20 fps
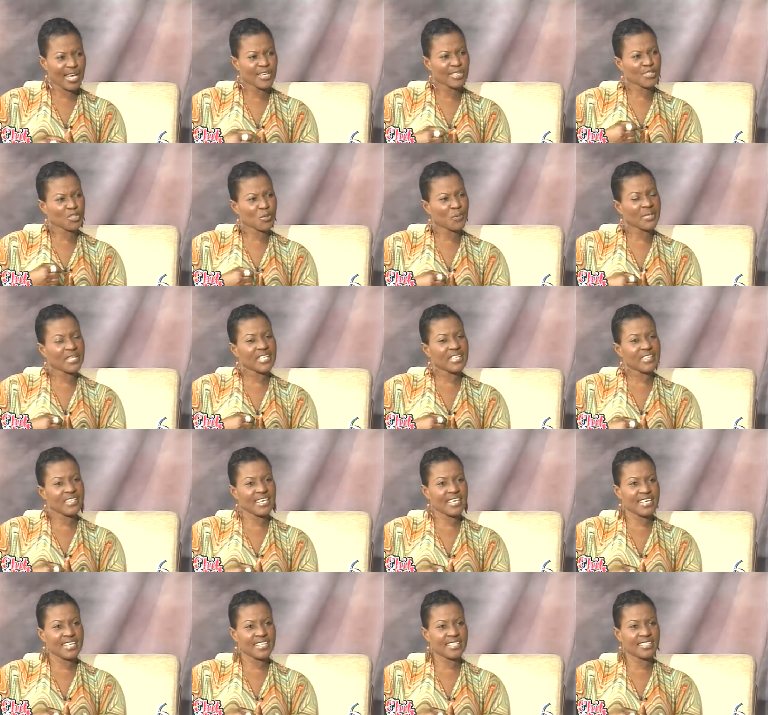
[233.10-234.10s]
so many
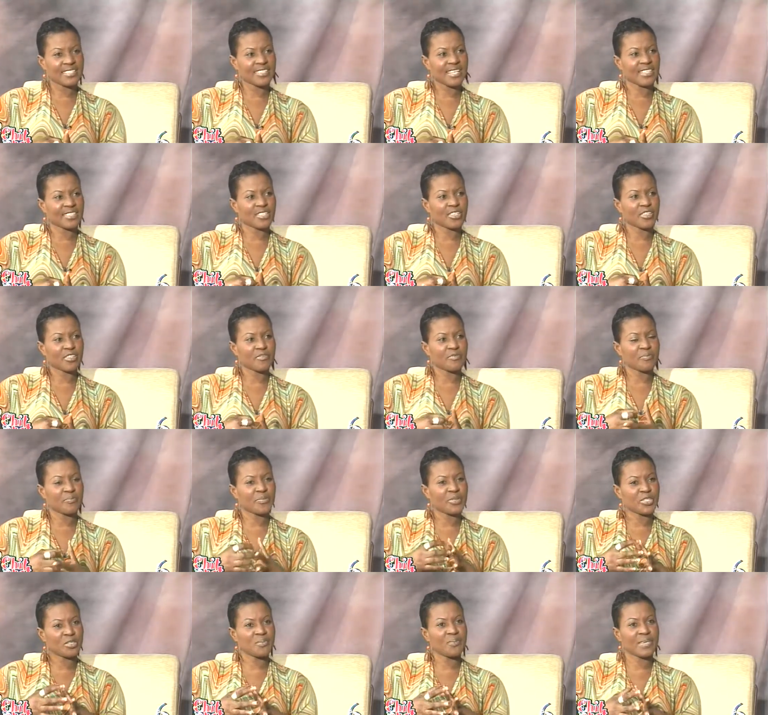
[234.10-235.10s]
things that could have
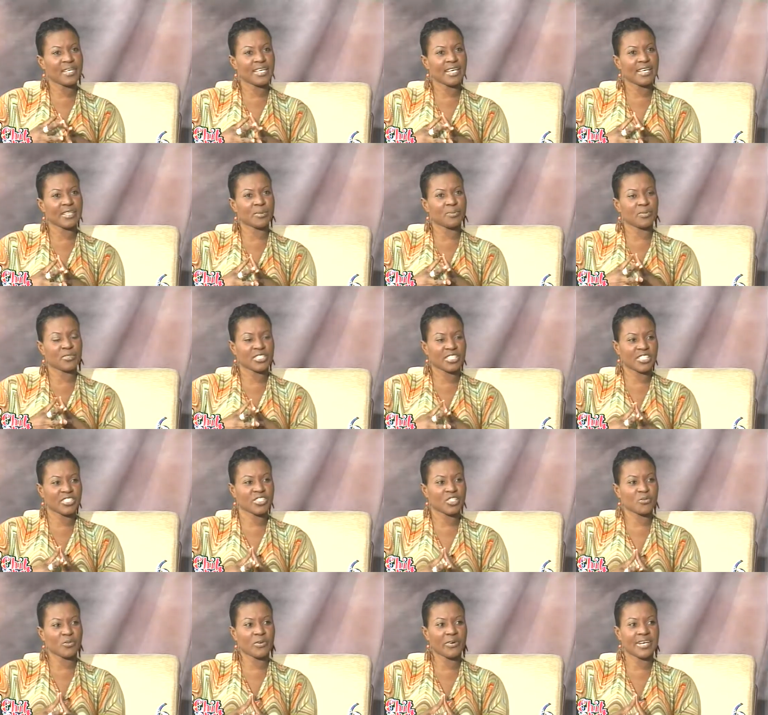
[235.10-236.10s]
put me at the
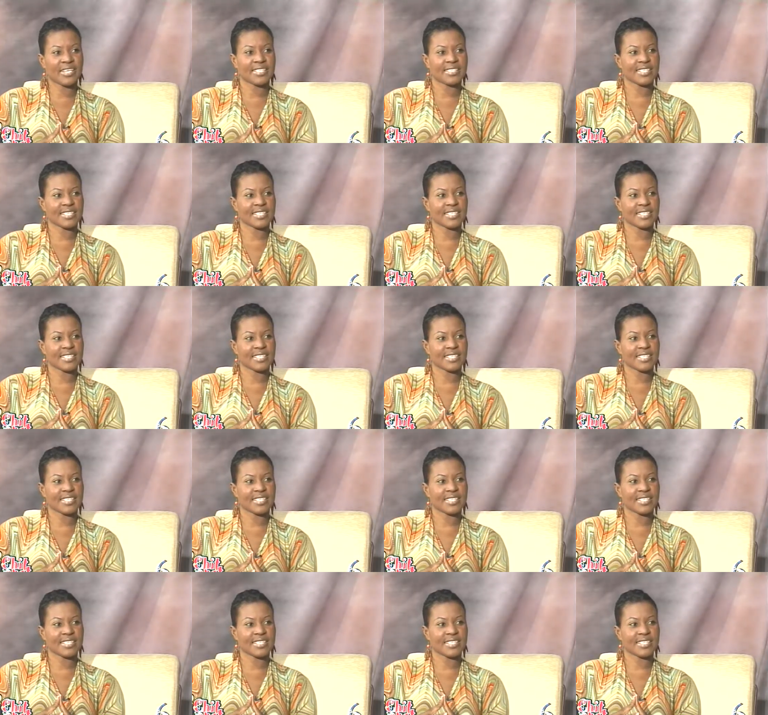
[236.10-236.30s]
position where I